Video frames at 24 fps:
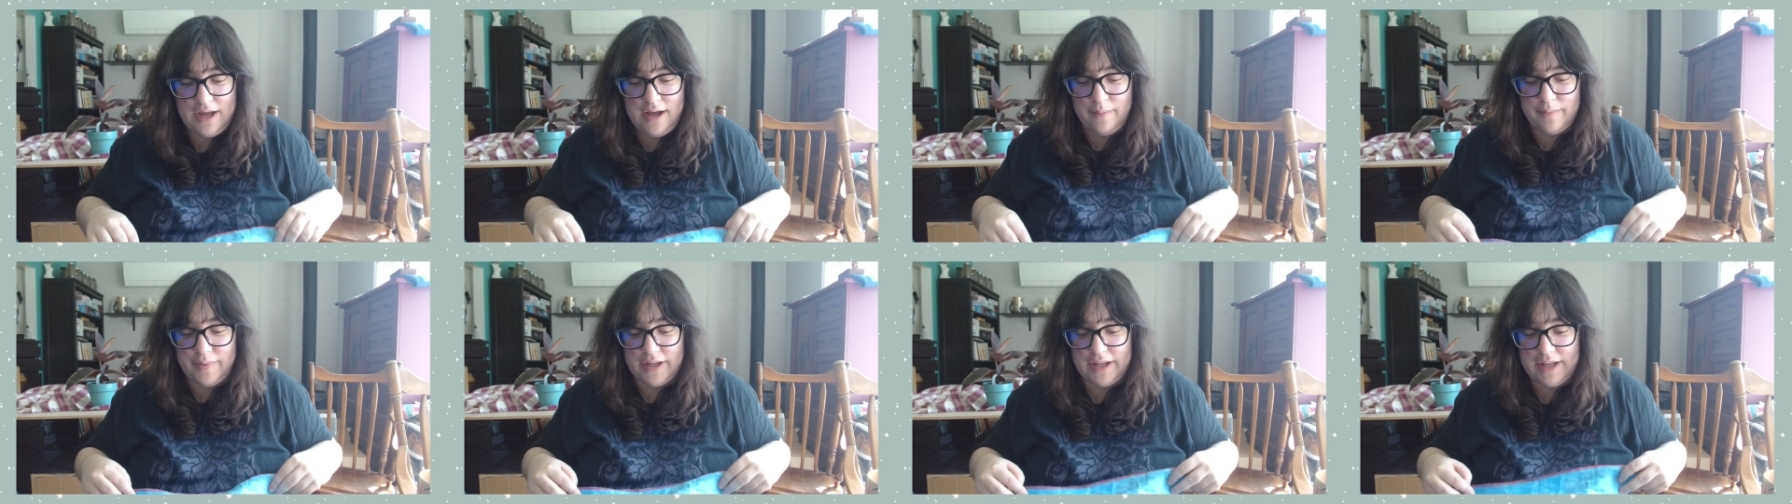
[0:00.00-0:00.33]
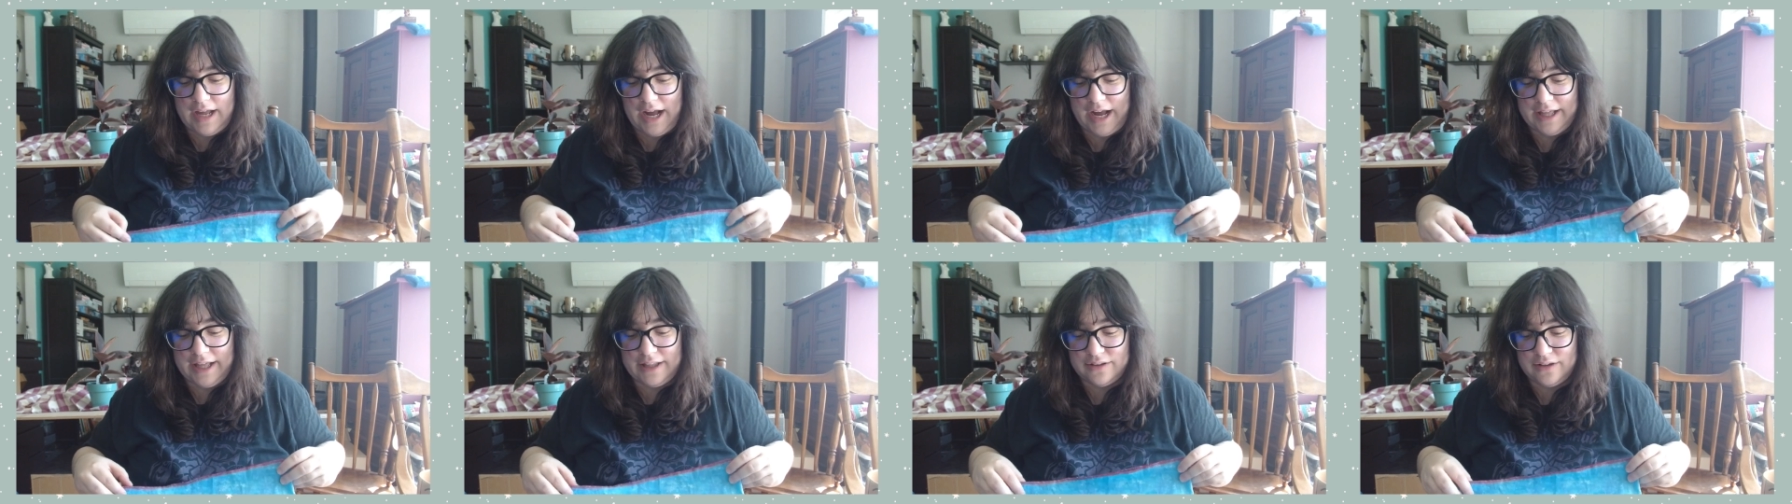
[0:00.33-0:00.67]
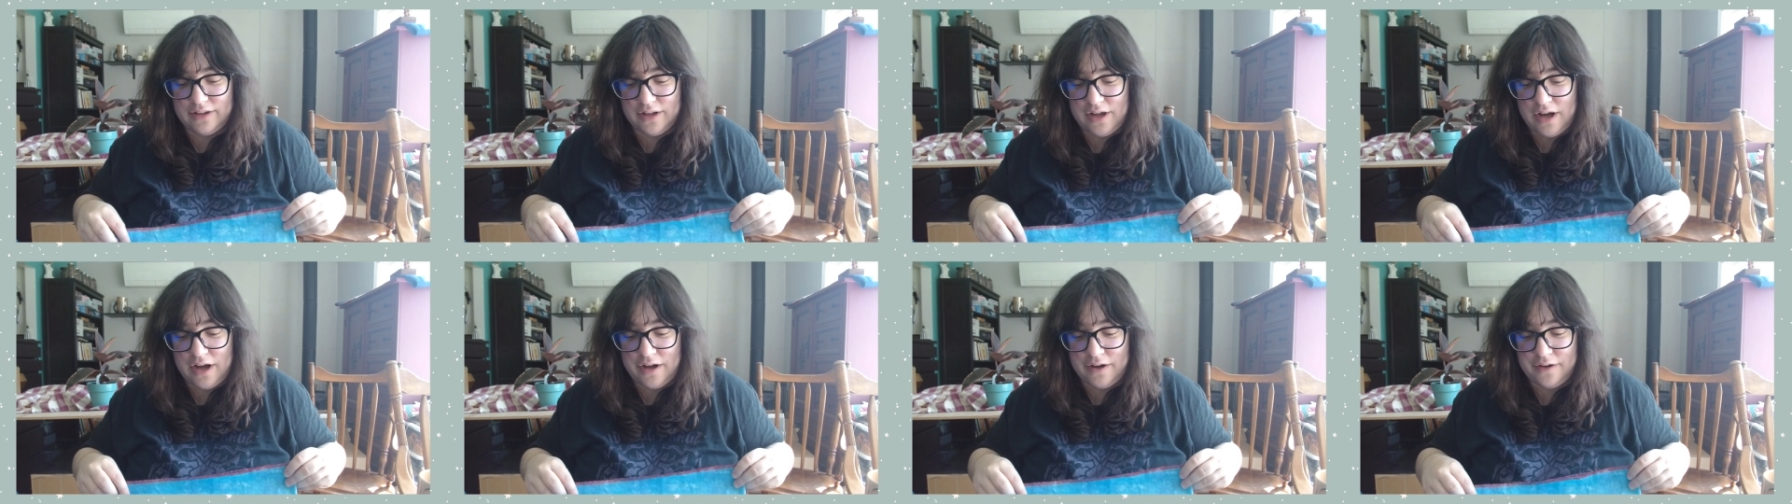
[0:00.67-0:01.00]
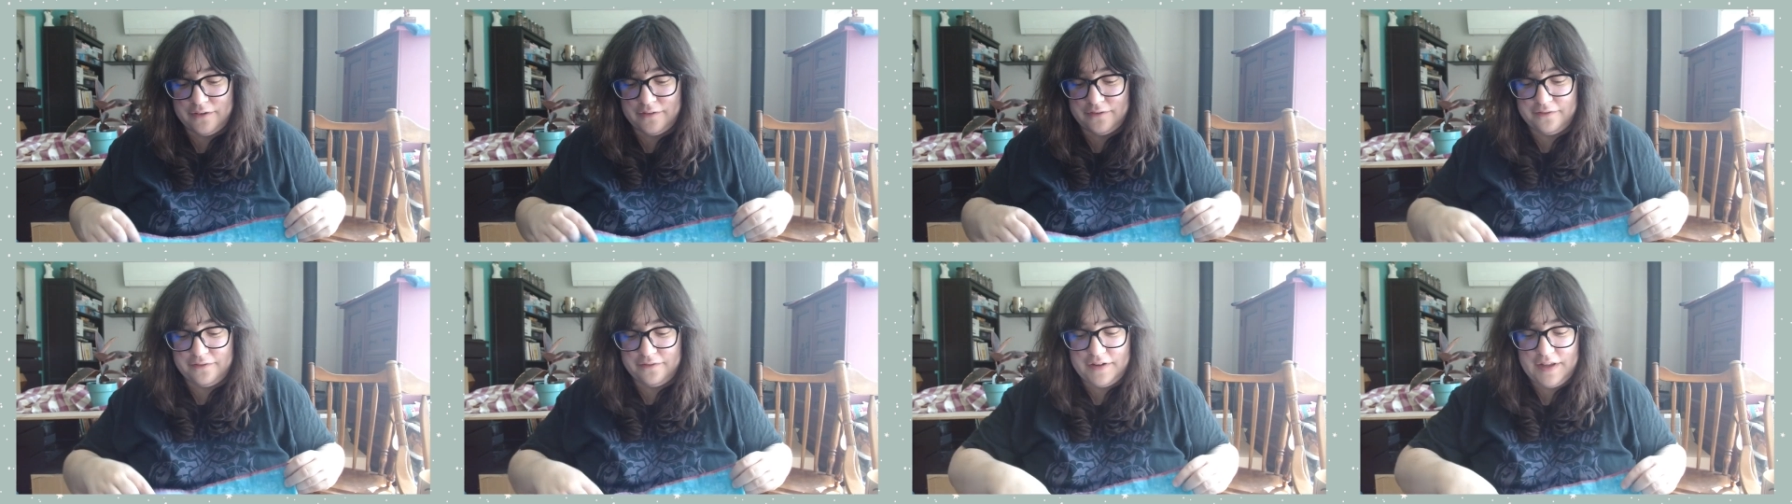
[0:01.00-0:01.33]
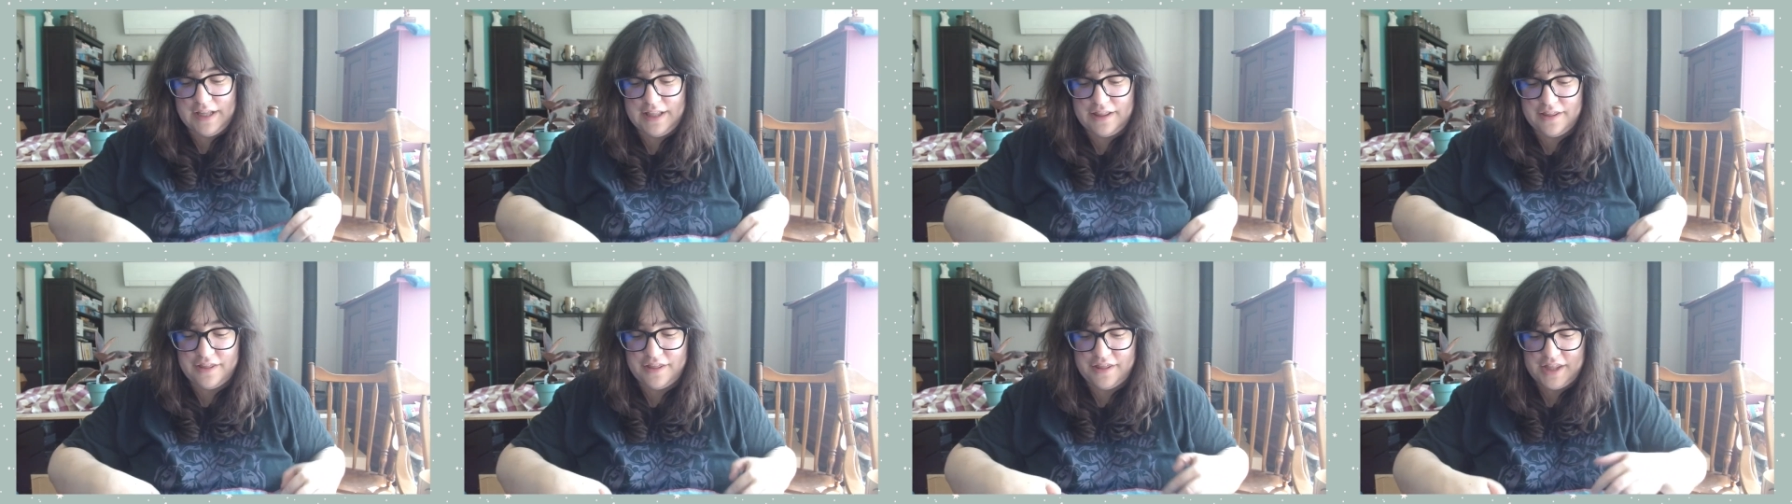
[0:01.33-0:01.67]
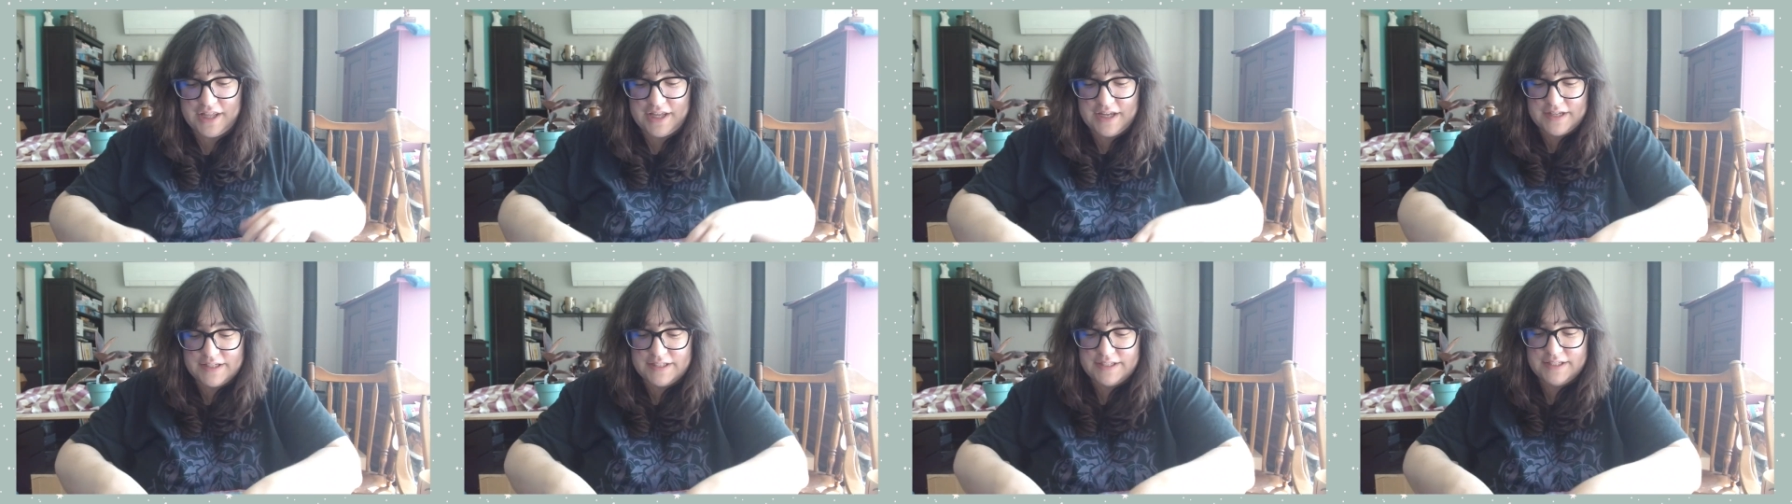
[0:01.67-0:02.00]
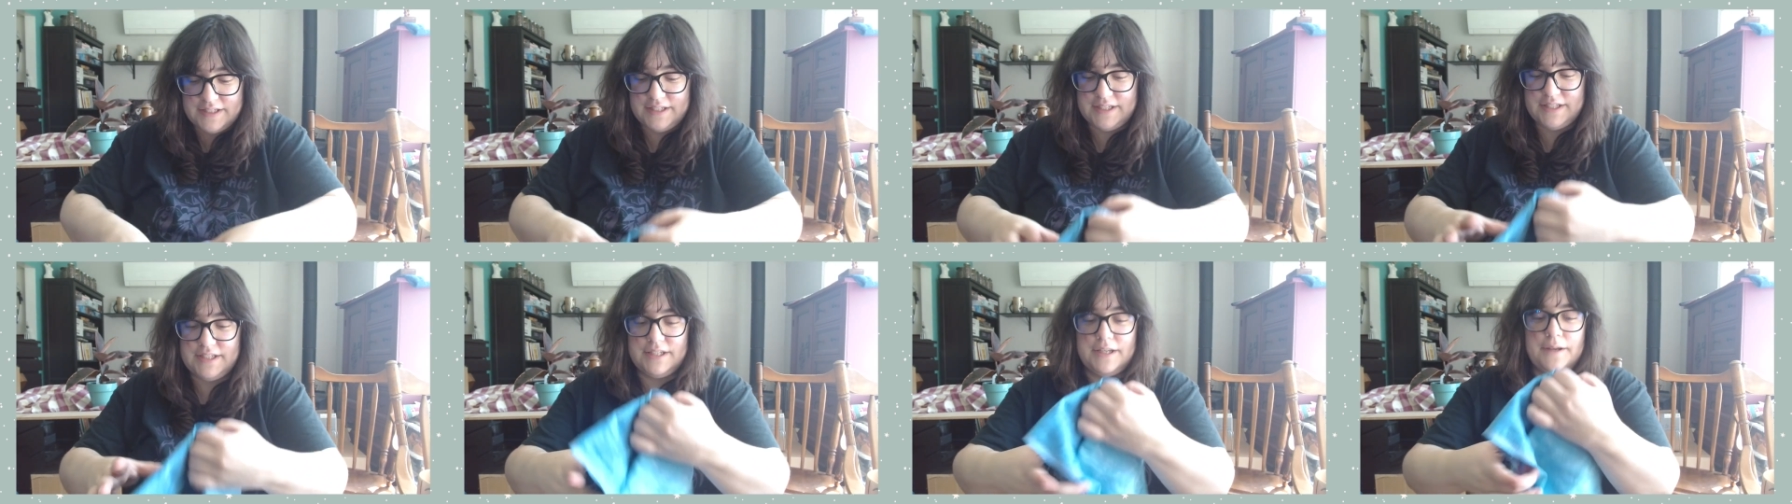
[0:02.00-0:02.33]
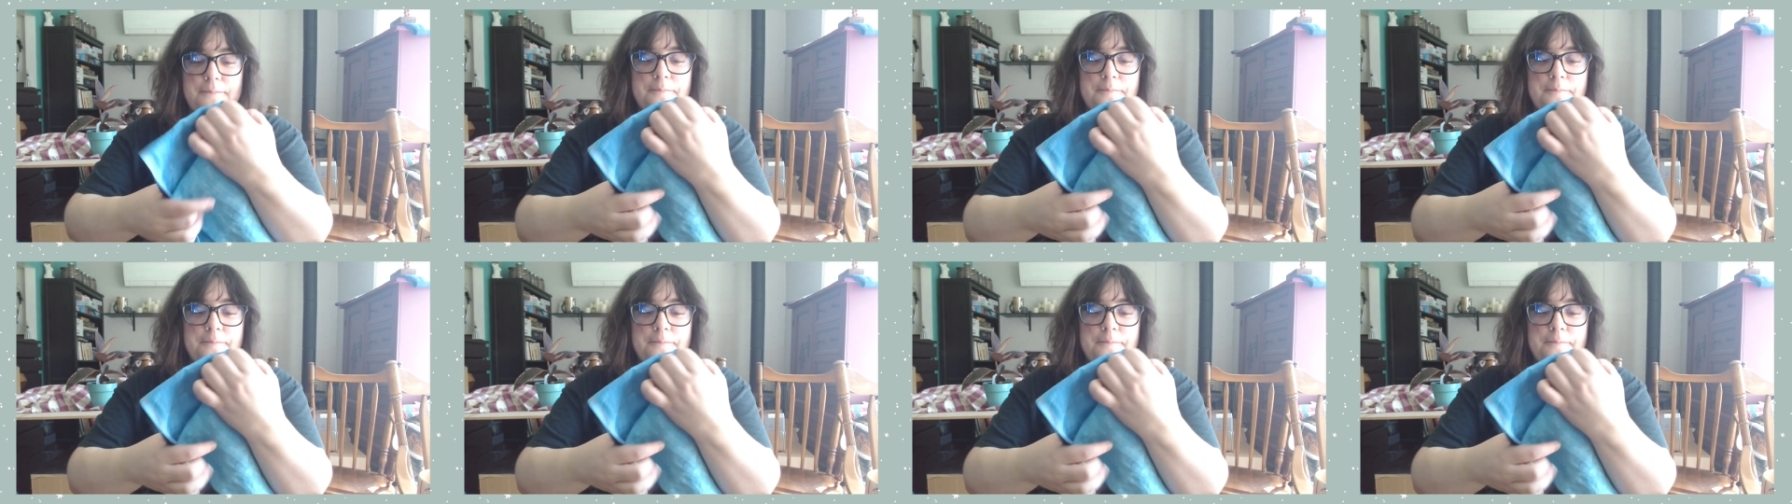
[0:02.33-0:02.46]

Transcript: but I love this